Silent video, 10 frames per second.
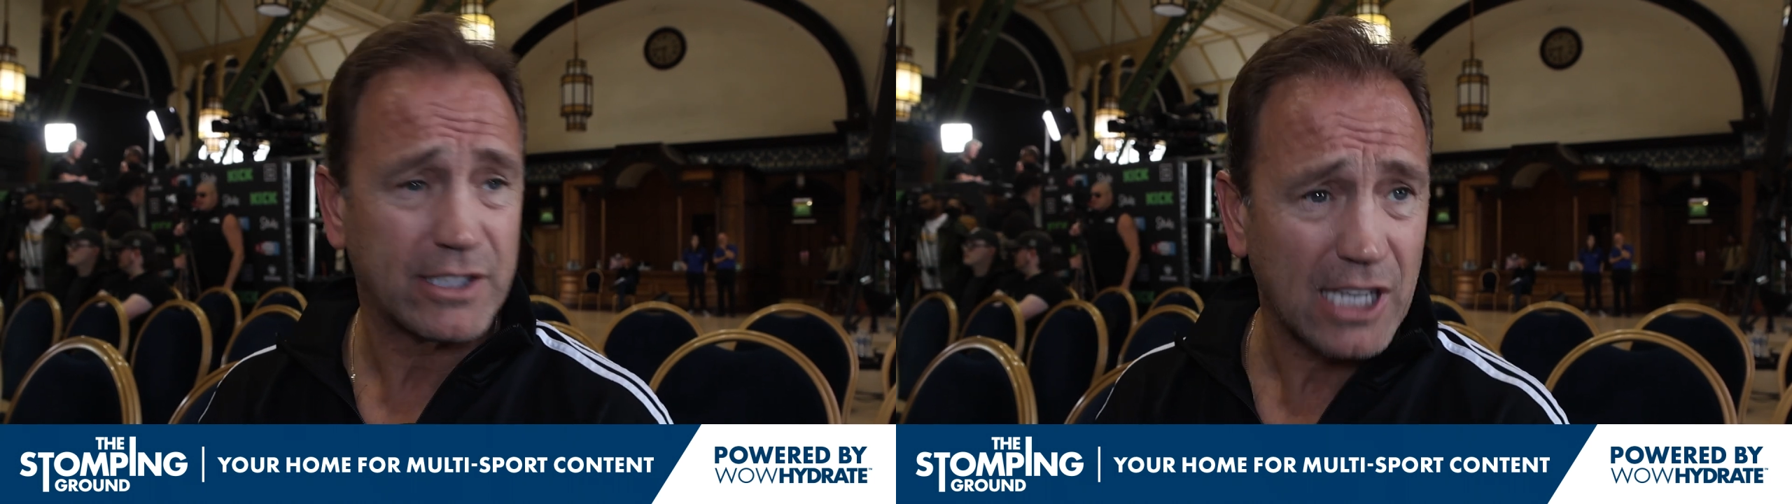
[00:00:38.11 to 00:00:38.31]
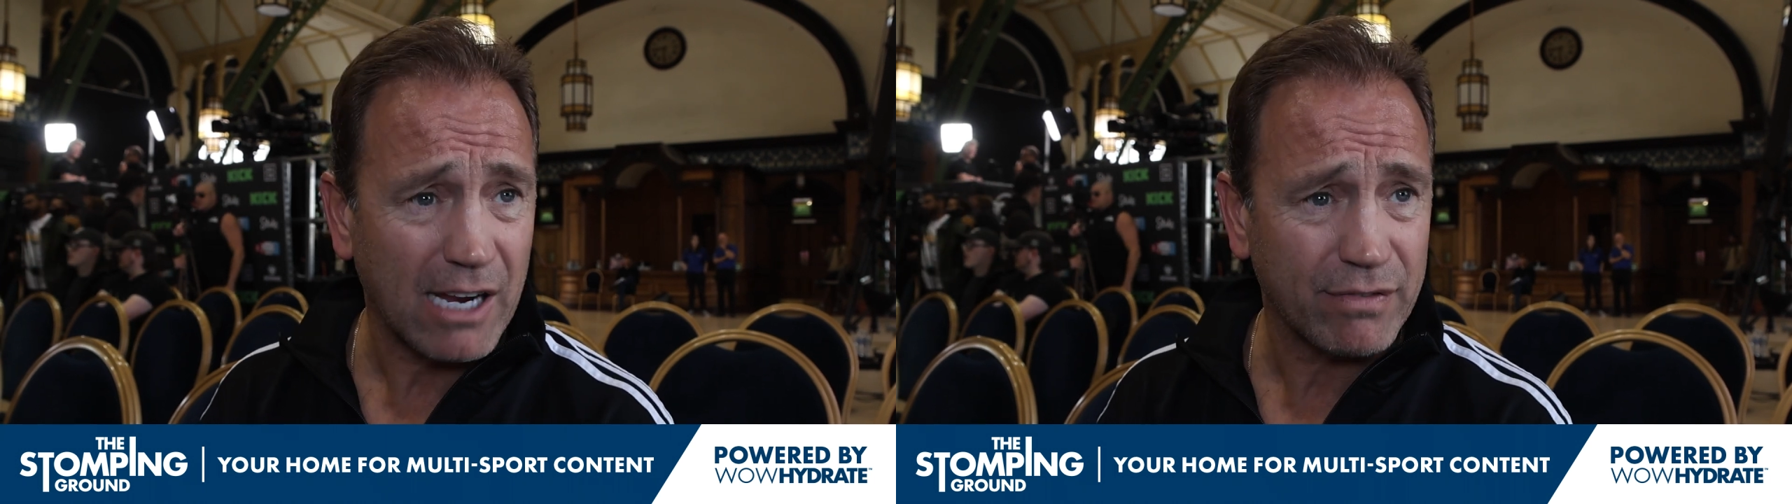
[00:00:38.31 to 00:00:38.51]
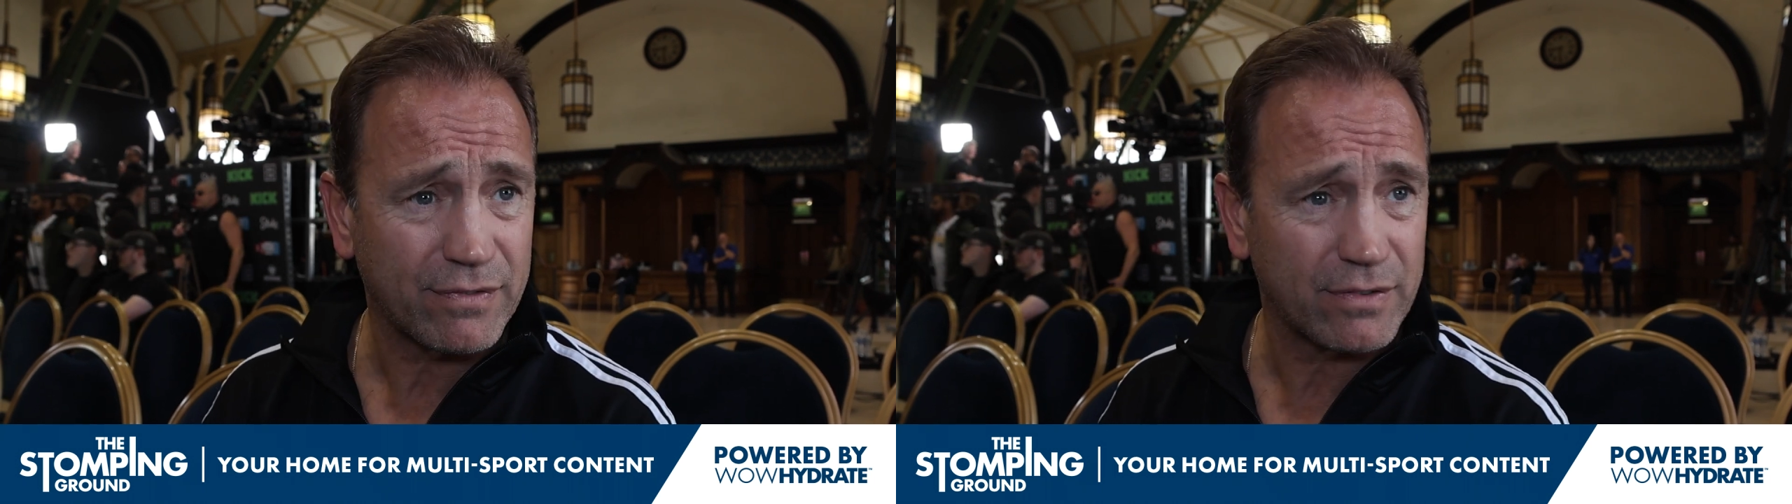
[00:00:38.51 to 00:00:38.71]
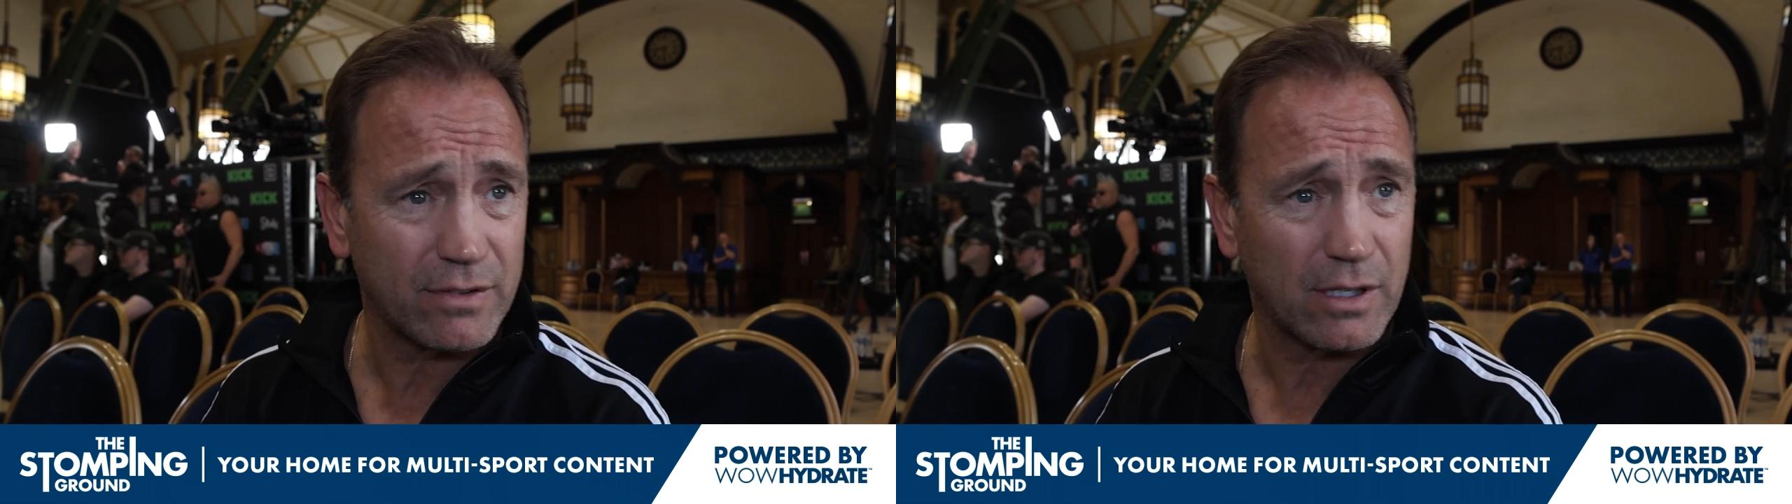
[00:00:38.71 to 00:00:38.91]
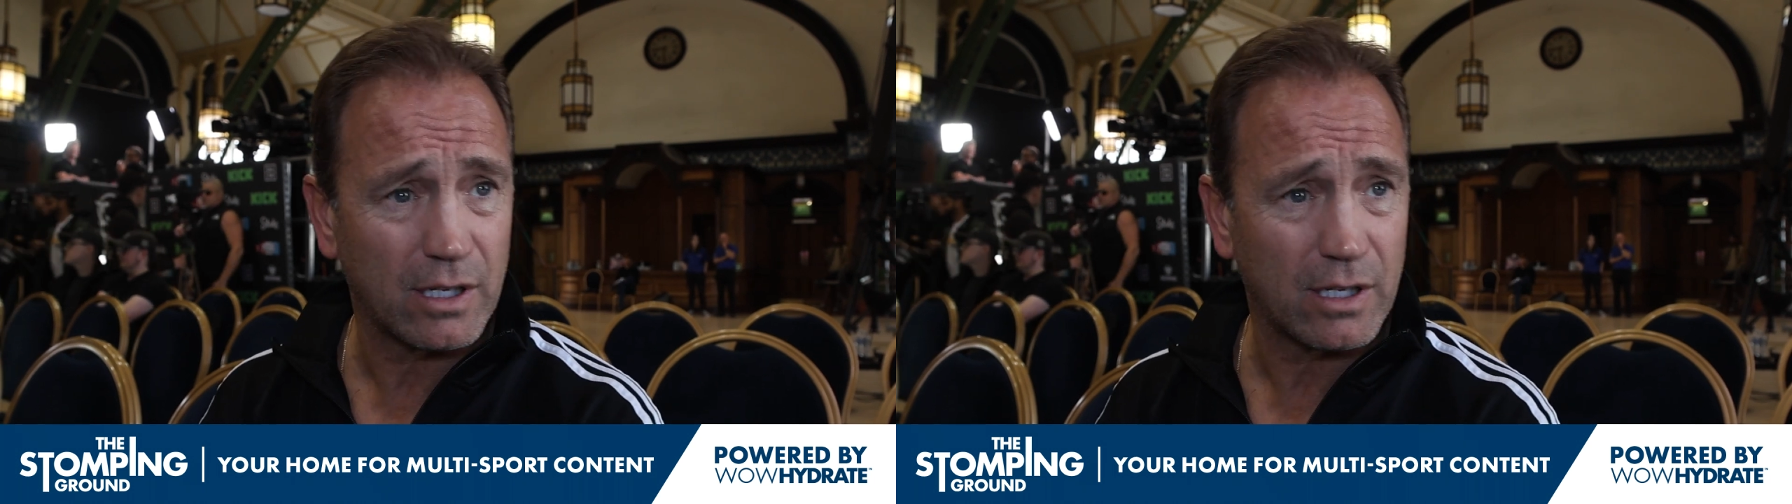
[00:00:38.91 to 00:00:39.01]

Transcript: tough.